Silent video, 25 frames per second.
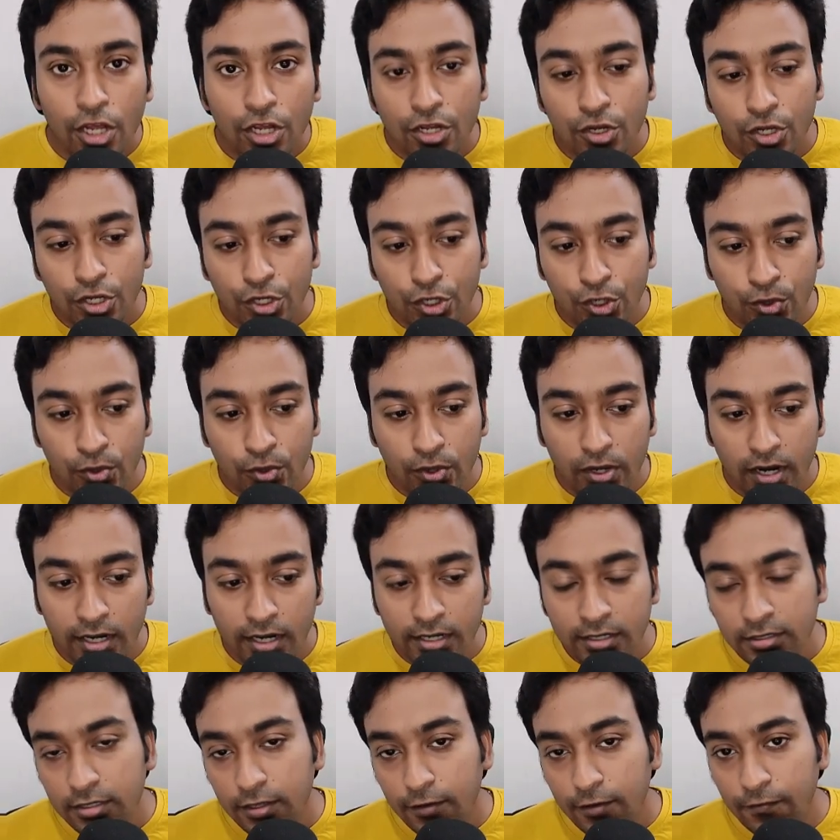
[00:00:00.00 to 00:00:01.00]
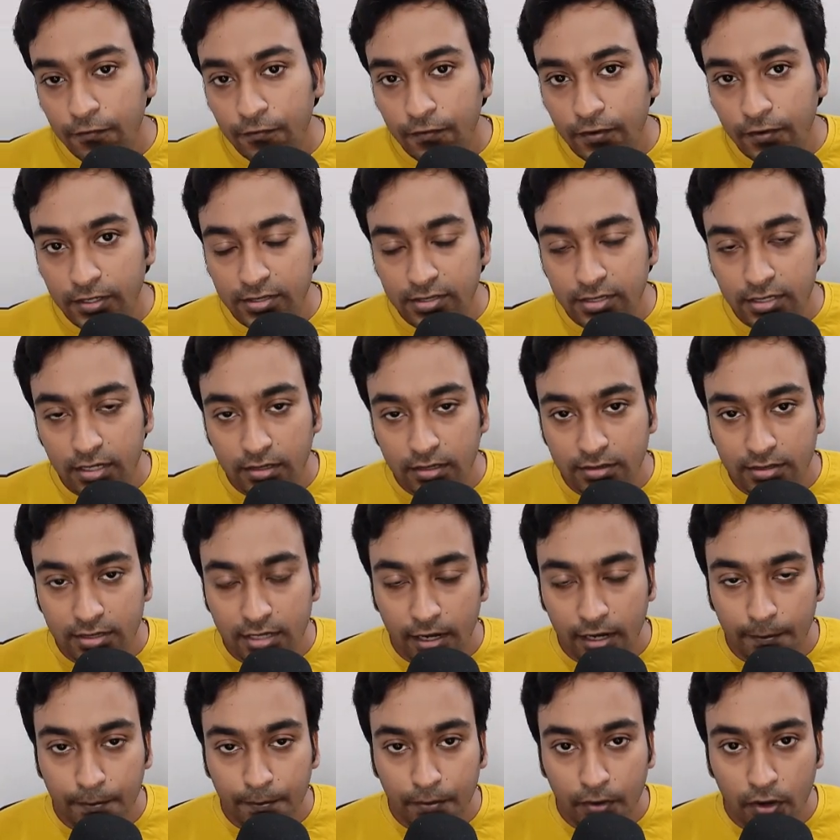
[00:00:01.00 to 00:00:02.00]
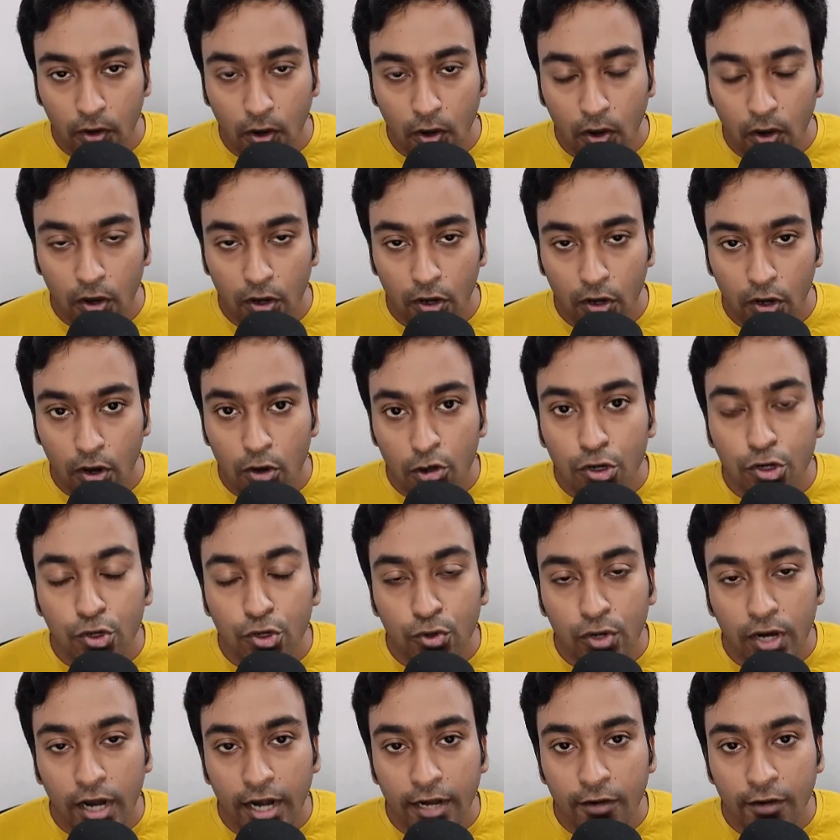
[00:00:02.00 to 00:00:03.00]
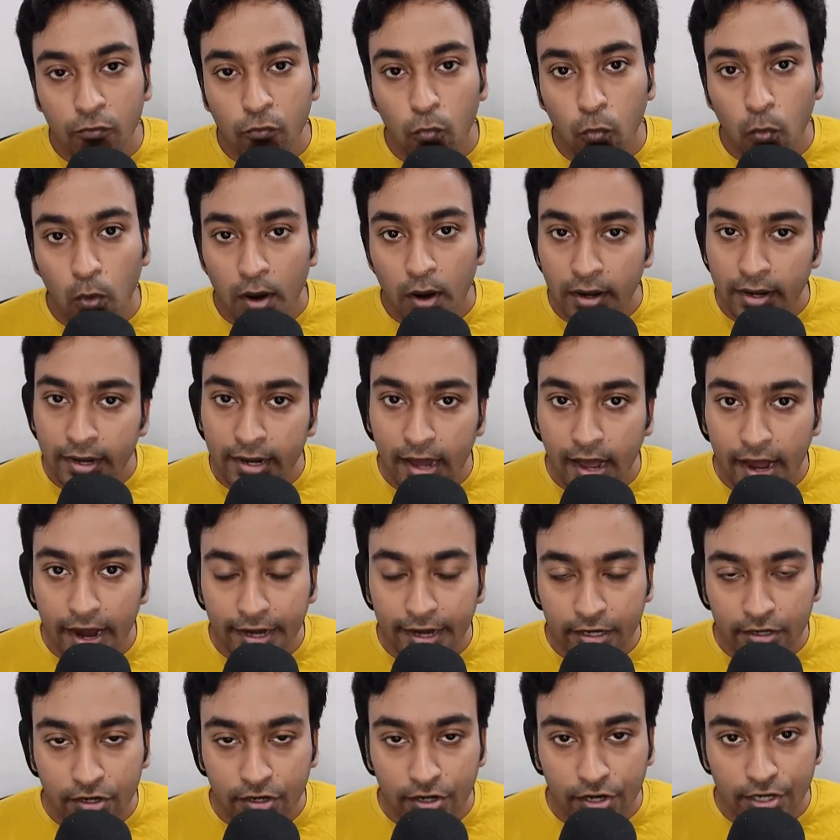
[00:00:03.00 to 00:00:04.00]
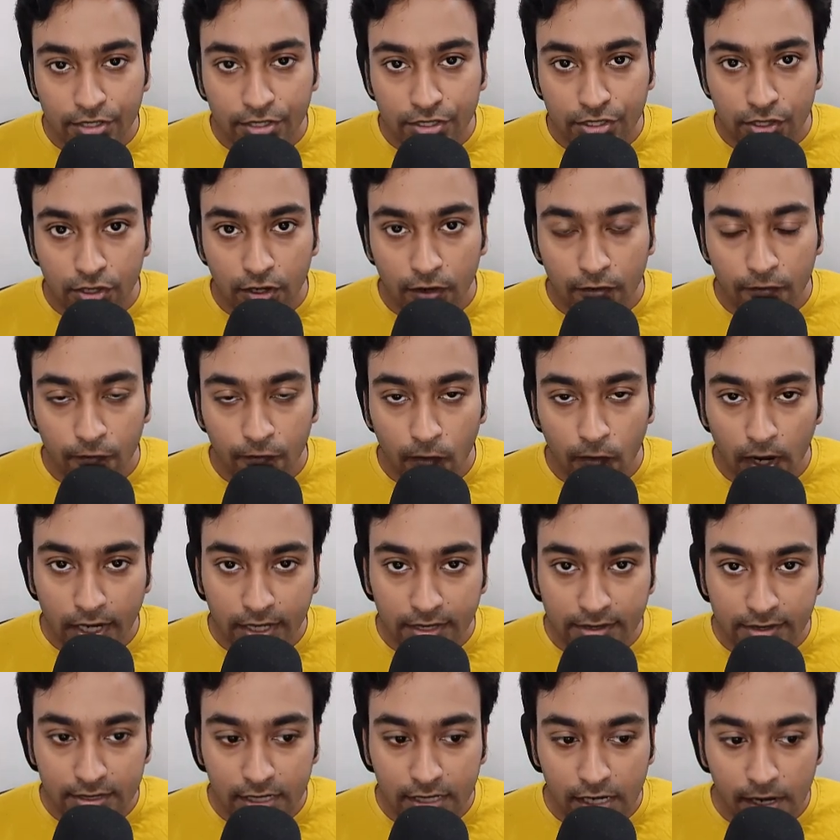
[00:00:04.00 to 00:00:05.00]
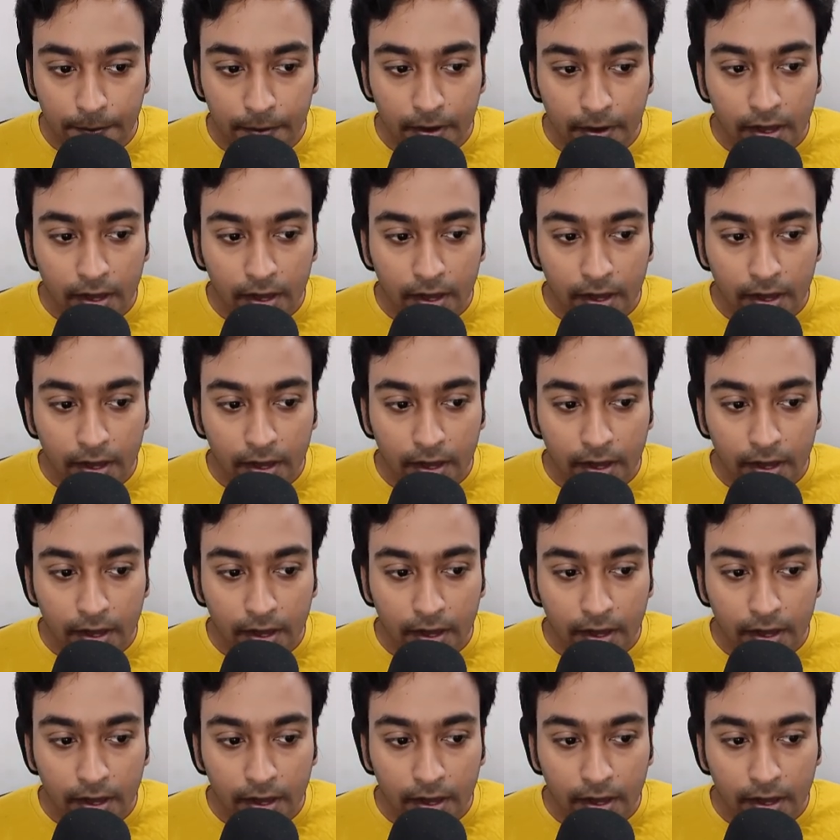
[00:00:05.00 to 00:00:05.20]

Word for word: you run the first step or you run one iteration of one step